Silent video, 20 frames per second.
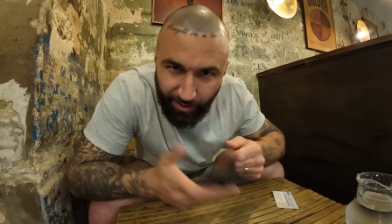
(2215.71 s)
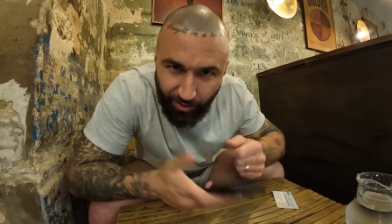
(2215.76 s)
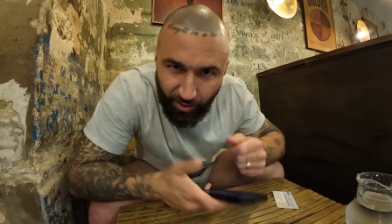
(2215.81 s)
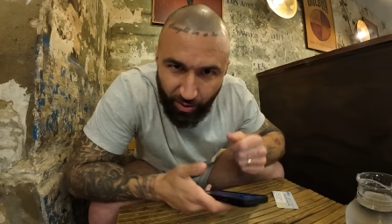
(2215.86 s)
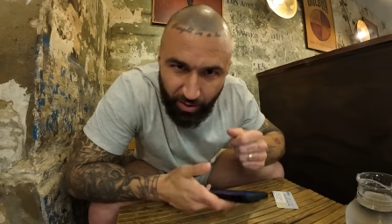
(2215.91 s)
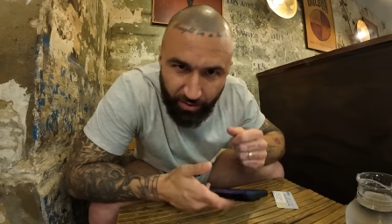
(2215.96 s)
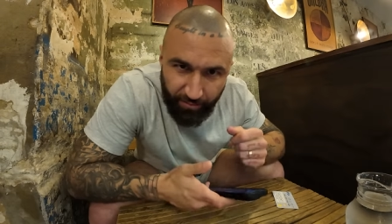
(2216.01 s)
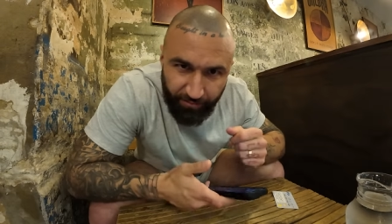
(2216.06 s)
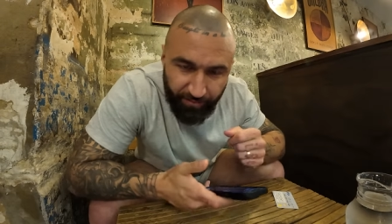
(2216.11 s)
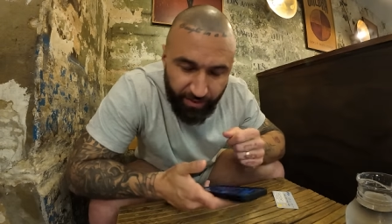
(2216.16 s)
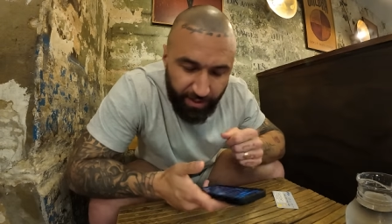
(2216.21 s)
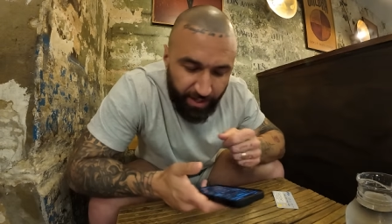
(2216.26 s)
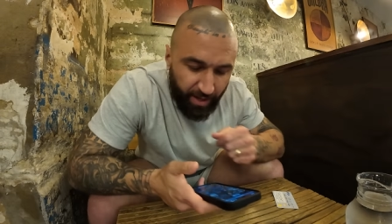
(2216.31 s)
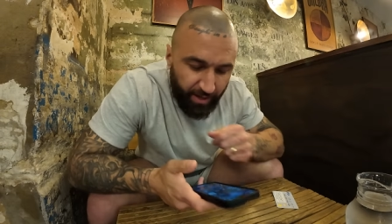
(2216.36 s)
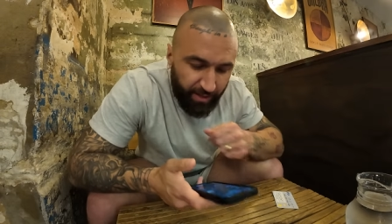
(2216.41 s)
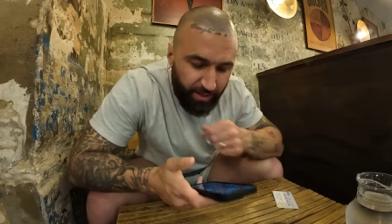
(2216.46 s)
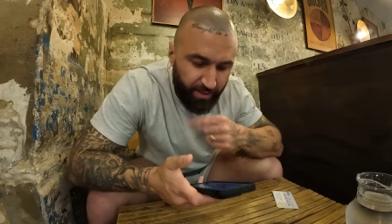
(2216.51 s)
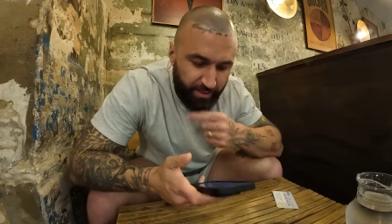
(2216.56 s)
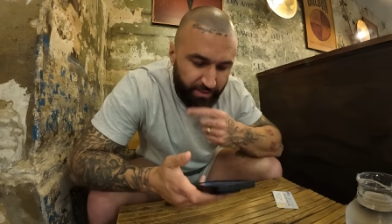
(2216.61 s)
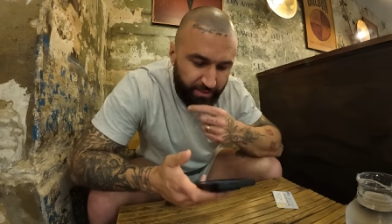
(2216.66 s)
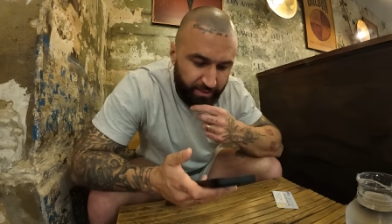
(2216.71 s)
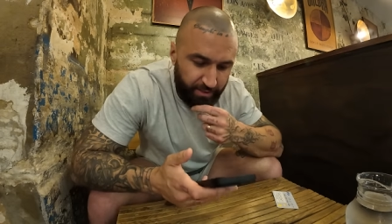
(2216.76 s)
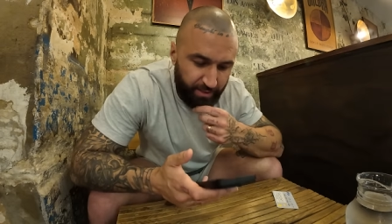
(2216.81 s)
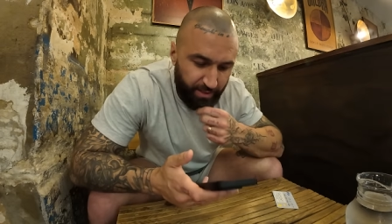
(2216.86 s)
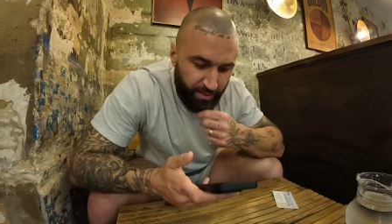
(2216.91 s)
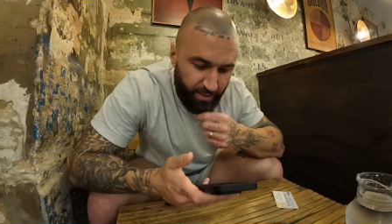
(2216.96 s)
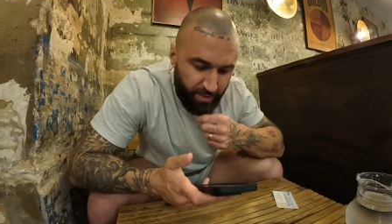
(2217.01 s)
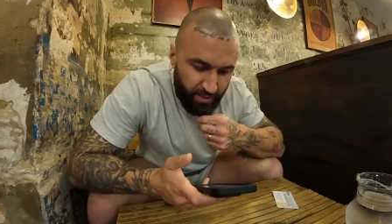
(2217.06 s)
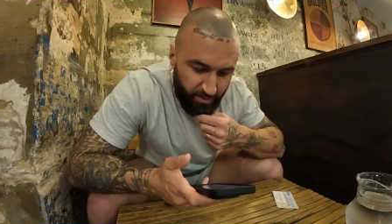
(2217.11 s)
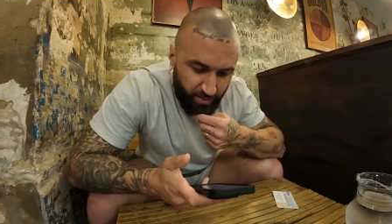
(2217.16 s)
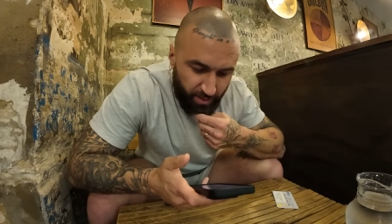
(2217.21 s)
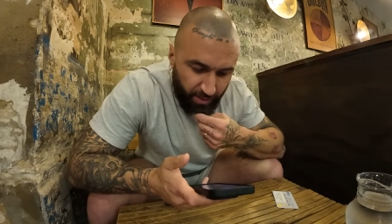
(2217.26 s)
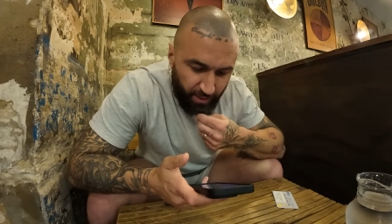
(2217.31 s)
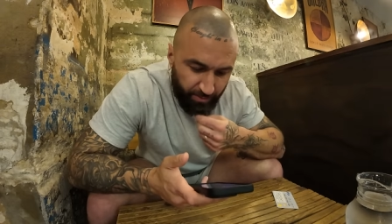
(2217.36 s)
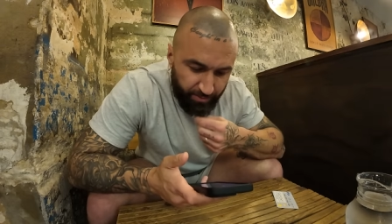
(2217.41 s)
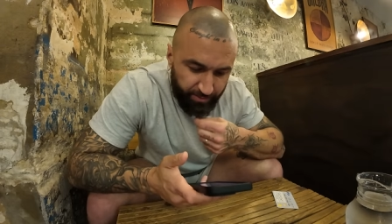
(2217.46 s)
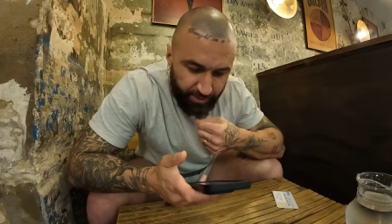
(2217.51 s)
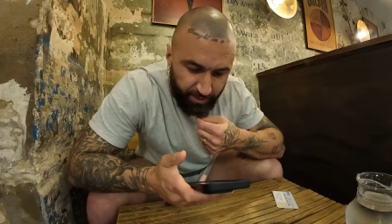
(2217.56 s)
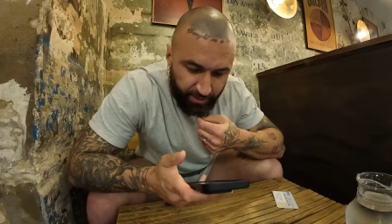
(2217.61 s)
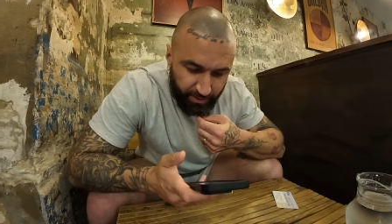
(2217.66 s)
I got on video, cuz. Look
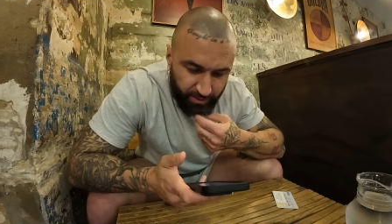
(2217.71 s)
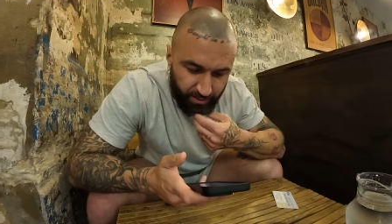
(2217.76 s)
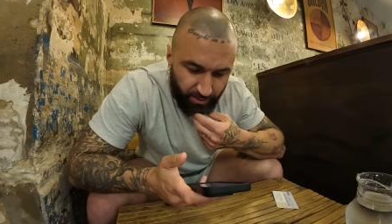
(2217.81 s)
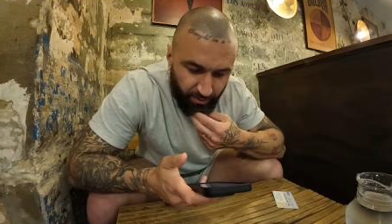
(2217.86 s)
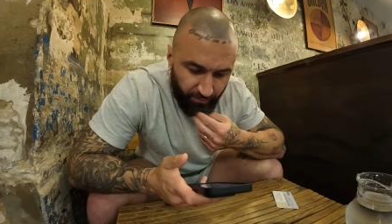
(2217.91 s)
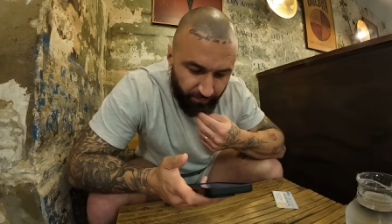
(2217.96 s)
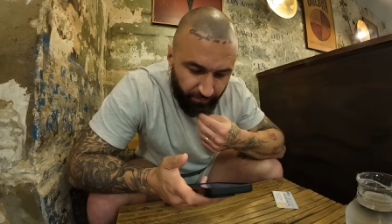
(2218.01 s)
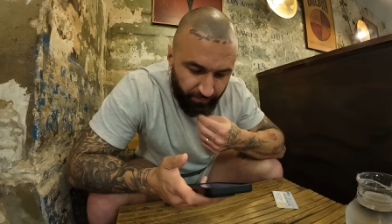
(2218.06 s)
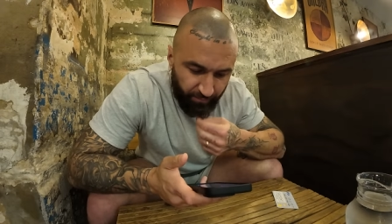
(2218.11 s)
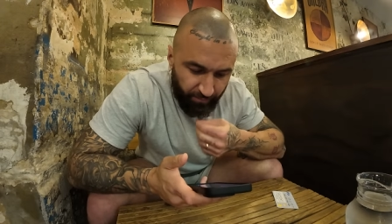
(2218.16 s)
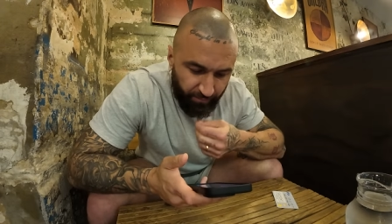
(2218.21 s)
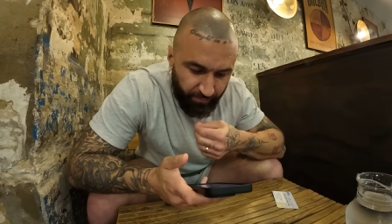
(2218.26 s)
up to yourself.